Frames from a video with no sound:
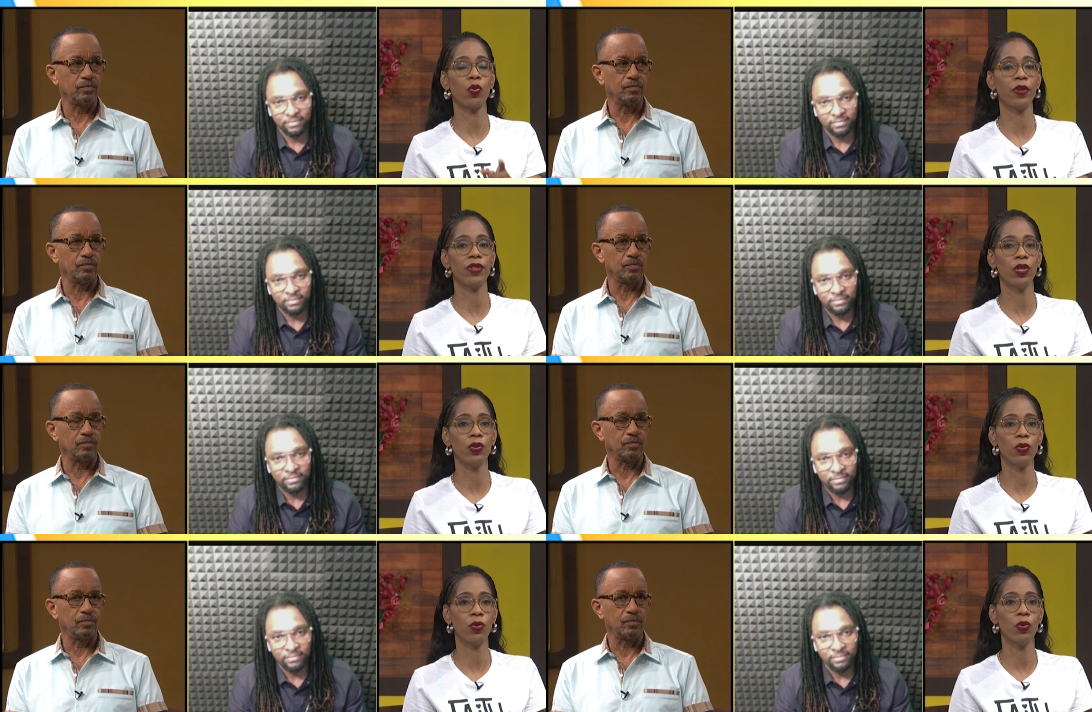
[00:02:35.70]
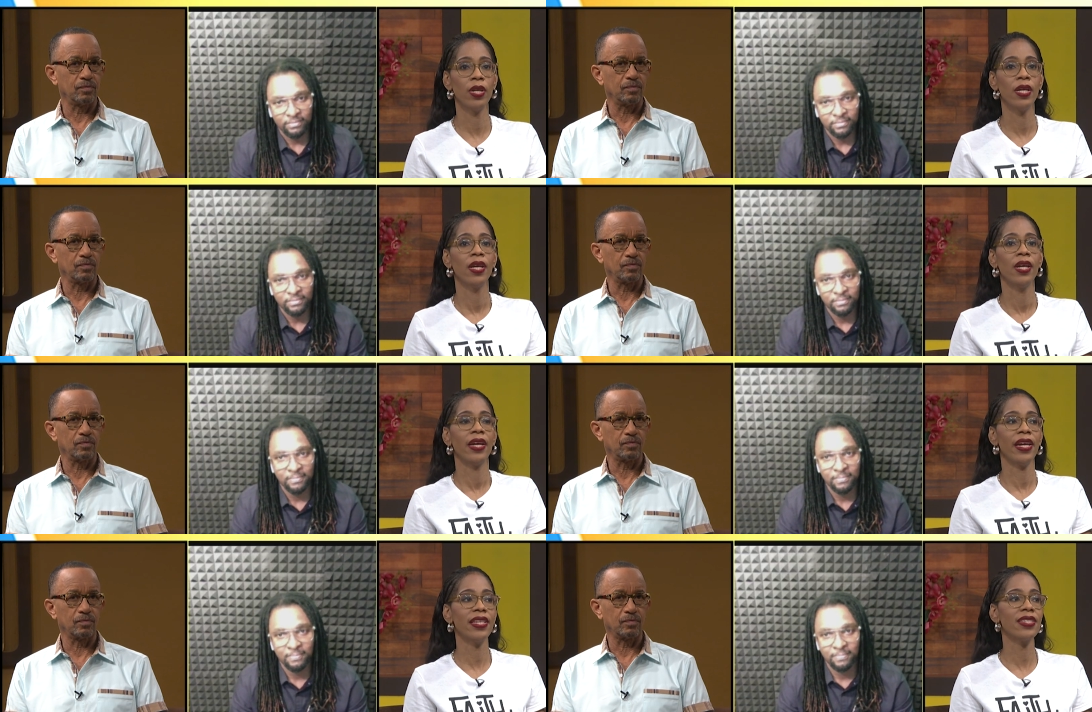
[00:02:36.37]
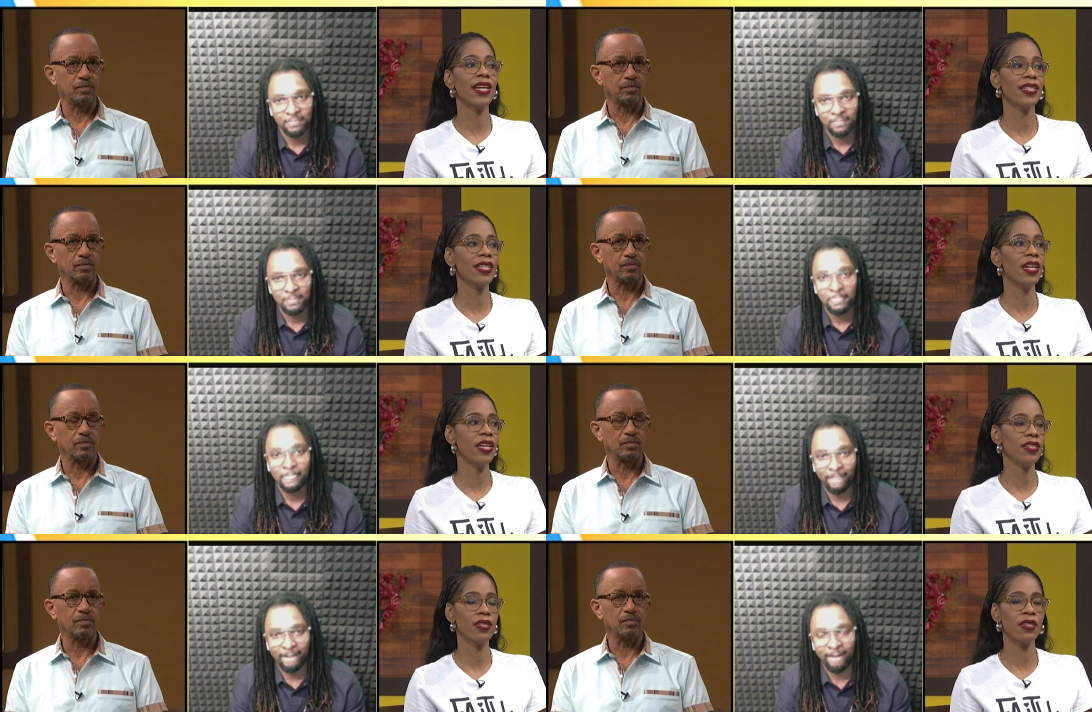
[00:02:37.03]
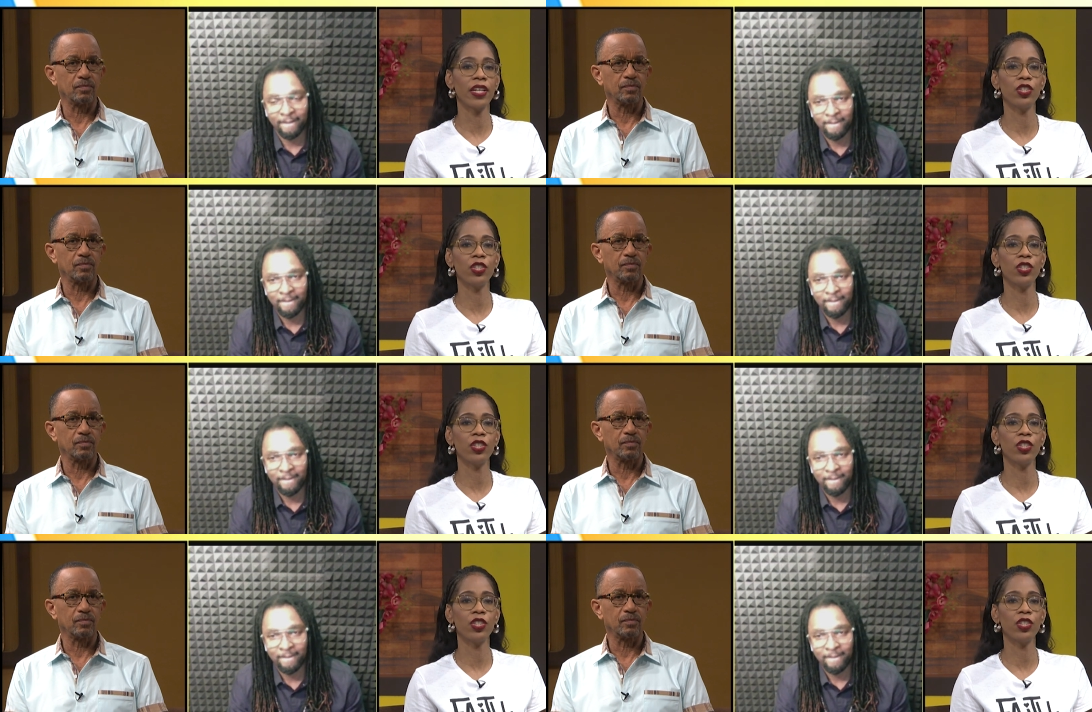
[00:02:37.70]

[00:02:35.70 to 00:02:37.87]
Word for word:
Speaker 1: with you. Is that a lesson yeah.